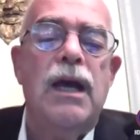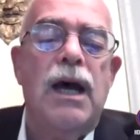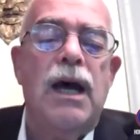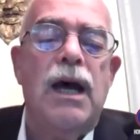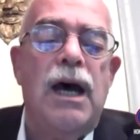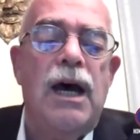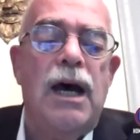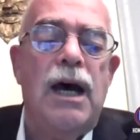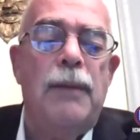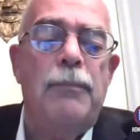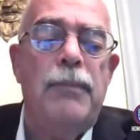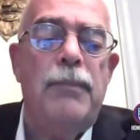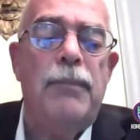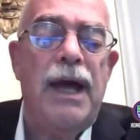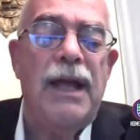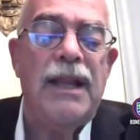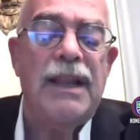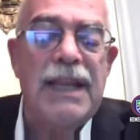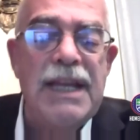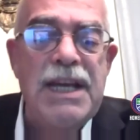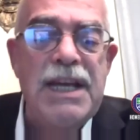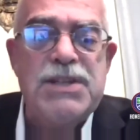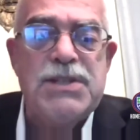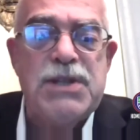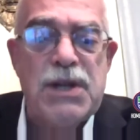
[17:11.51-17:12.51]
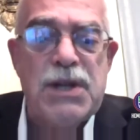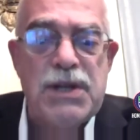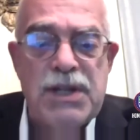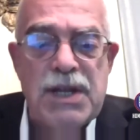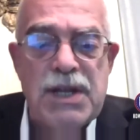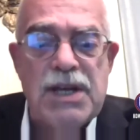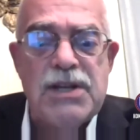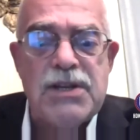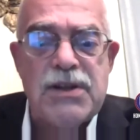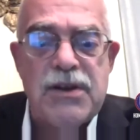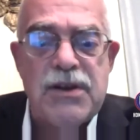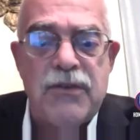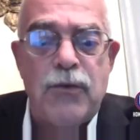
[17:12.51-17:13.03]
uh, at least a
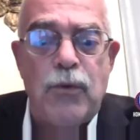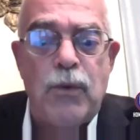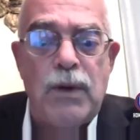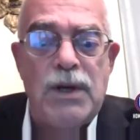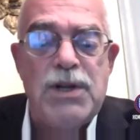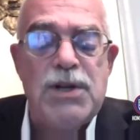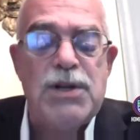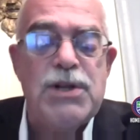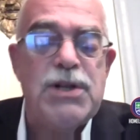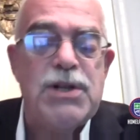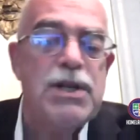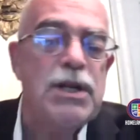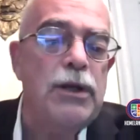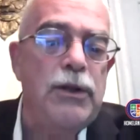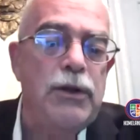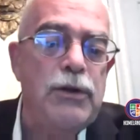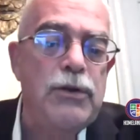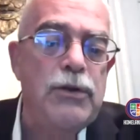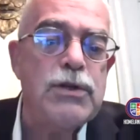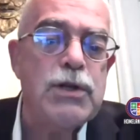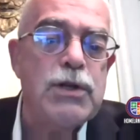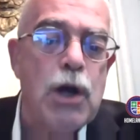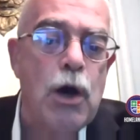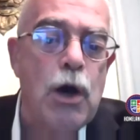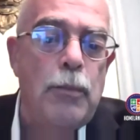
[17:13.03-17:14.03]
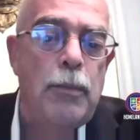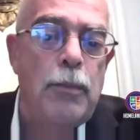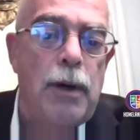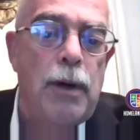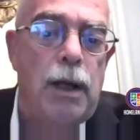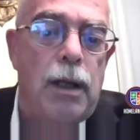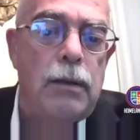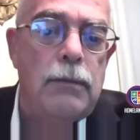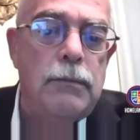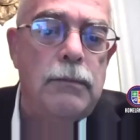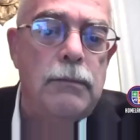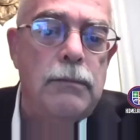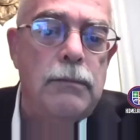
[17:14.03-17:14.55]
dozen of which still use COBOL.